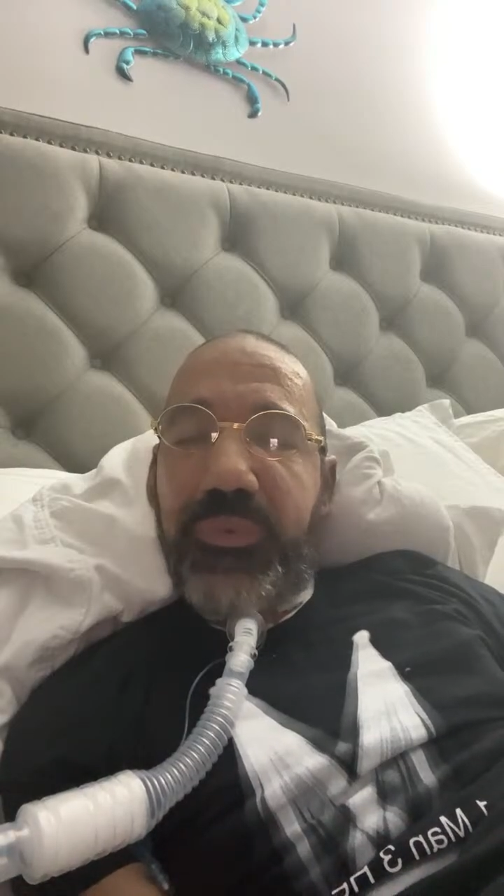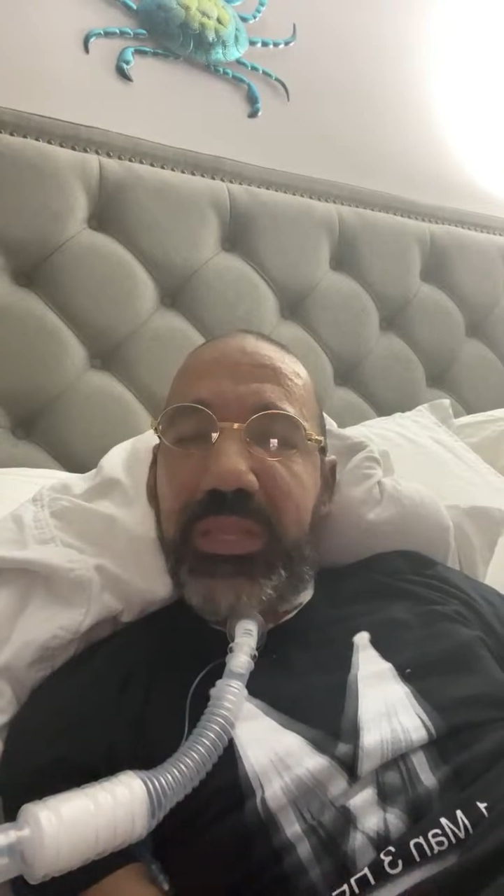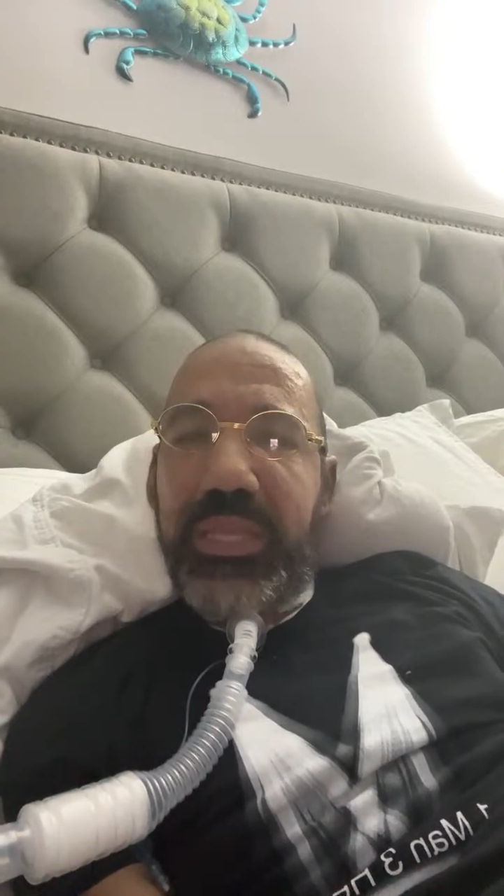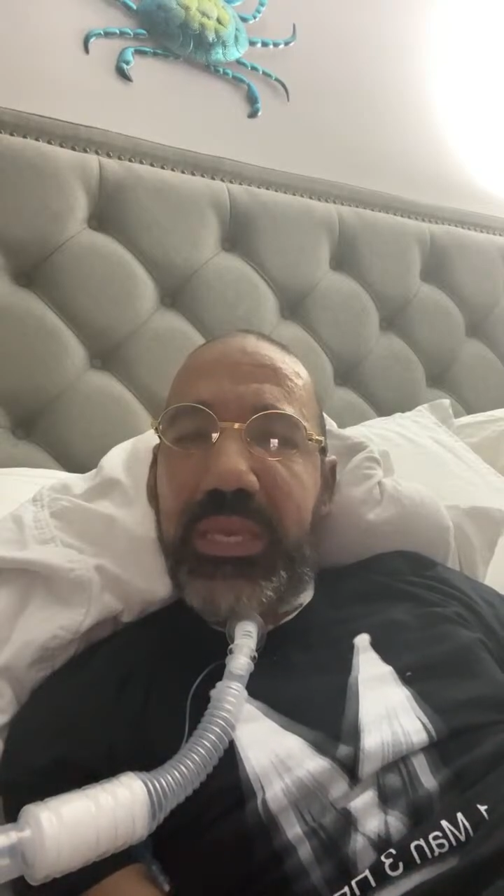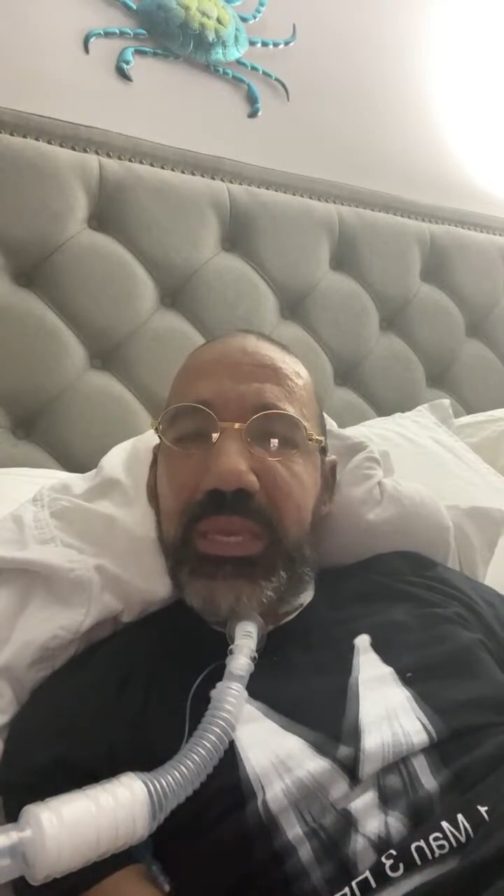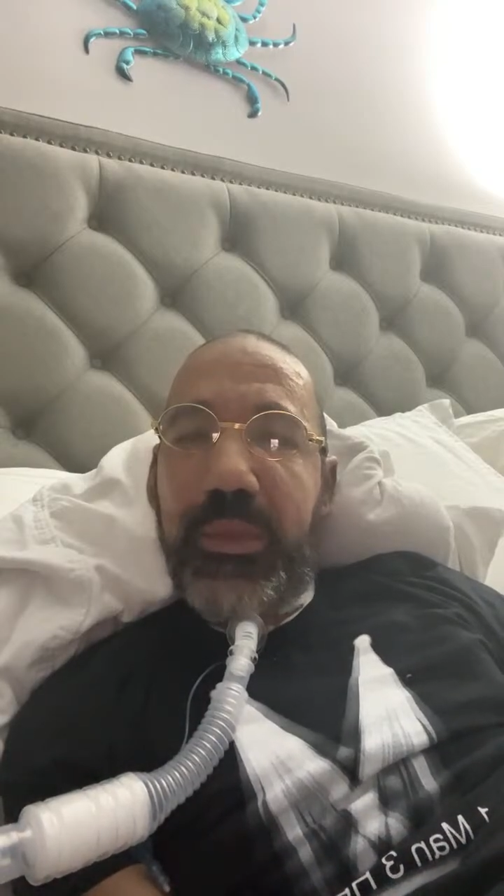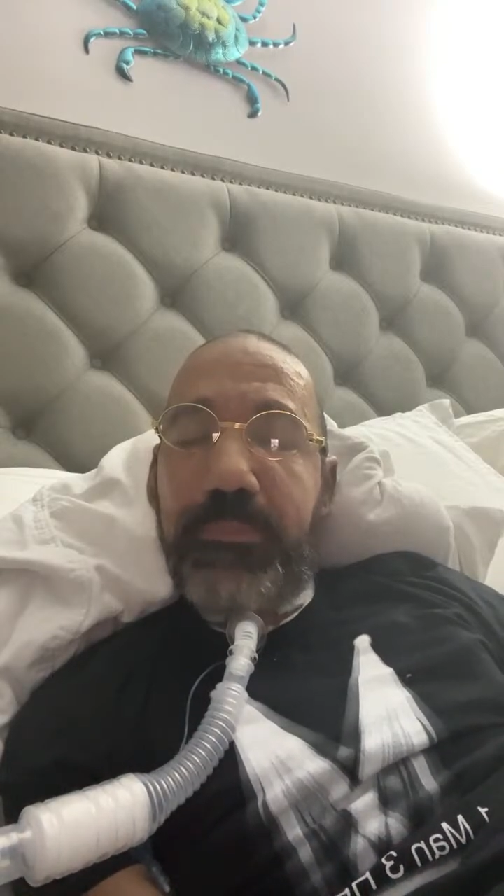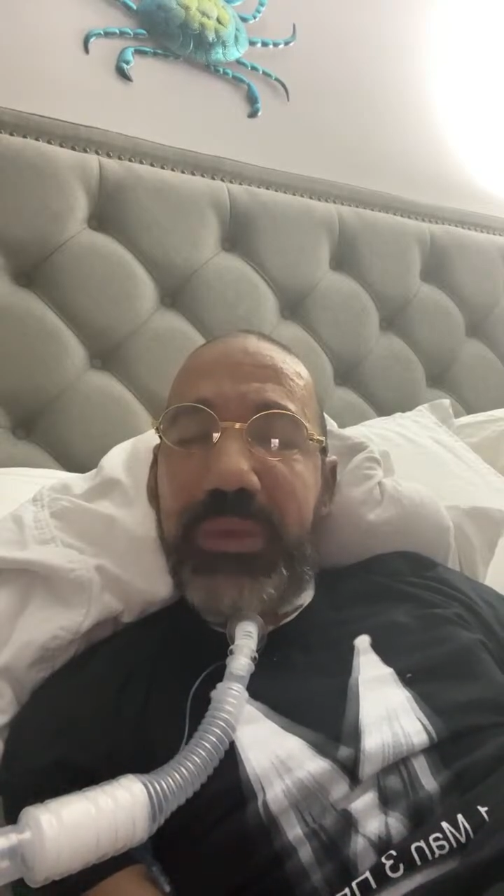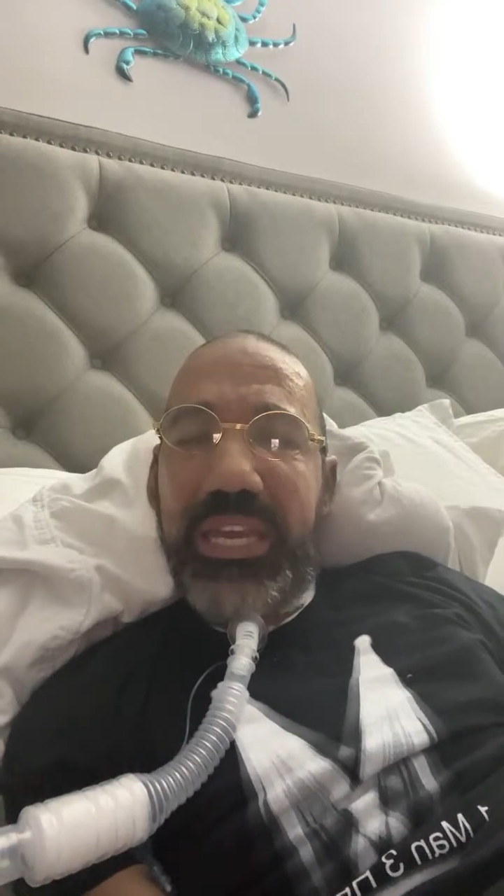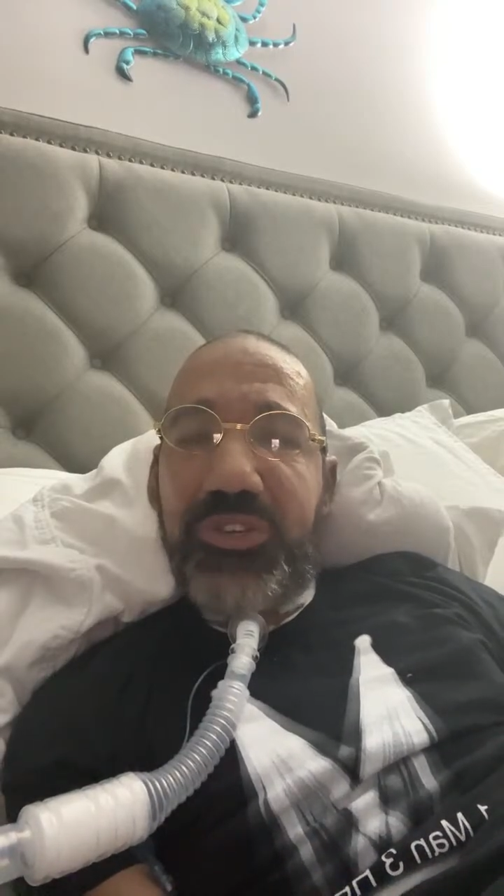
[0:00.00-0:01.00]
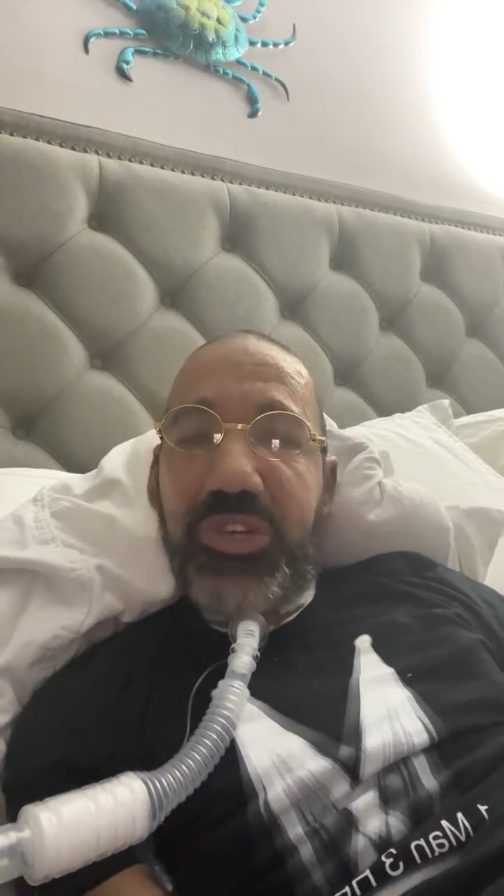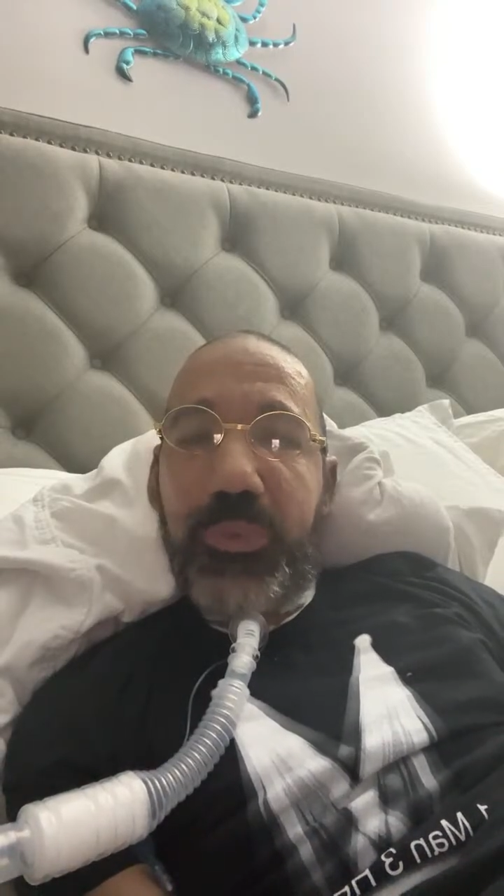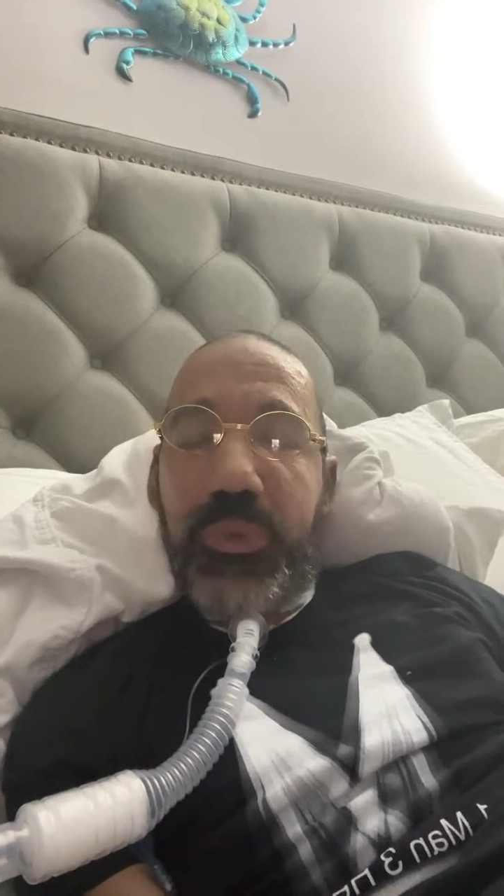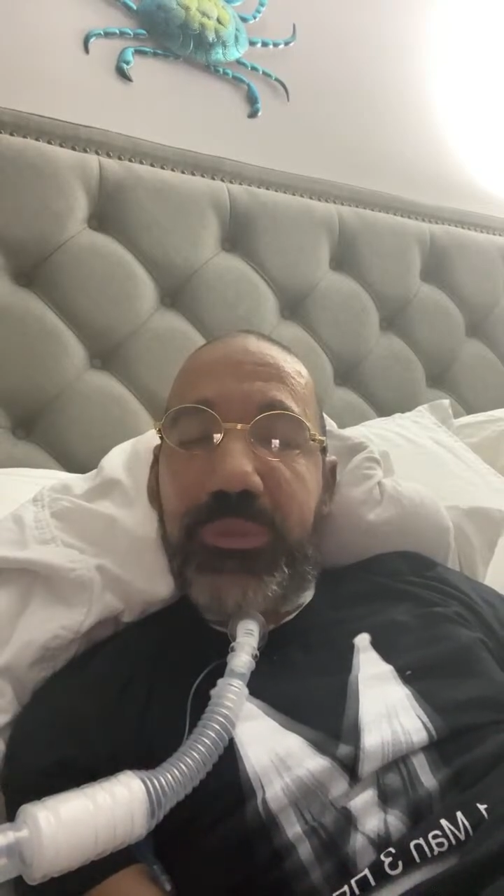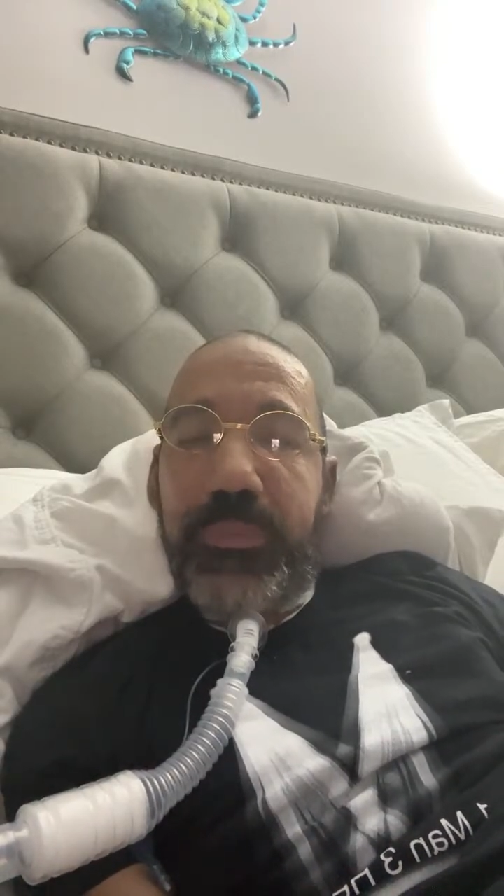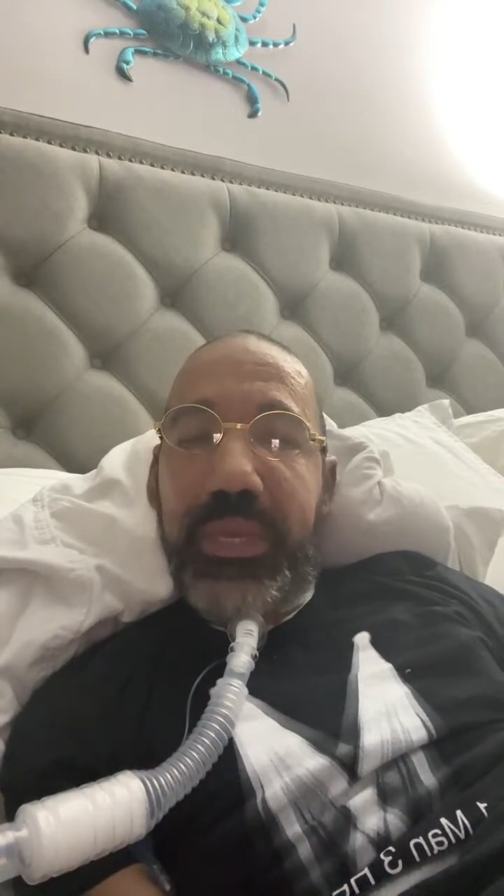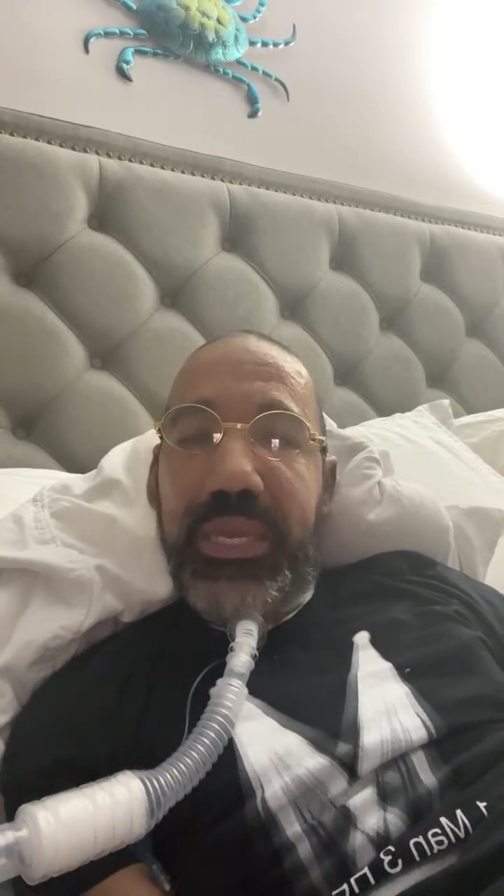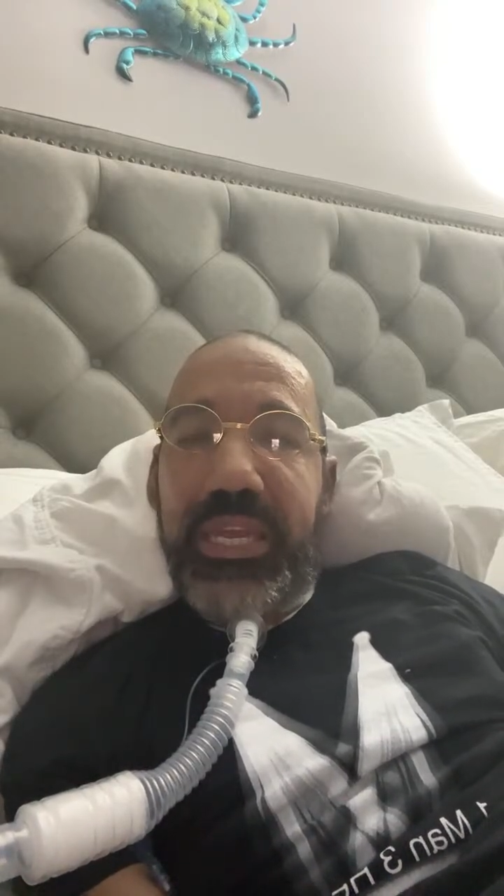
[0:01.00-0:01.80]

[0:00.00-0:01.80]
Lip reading: really patient with me.